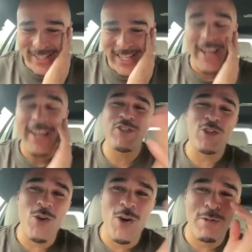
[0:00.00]
Do you
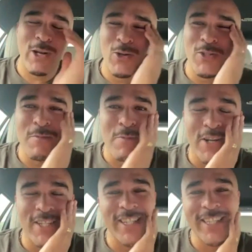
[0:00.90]
know how close to
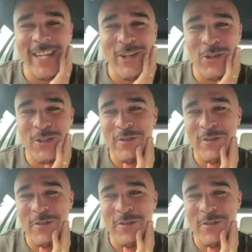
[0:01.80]
personal they looks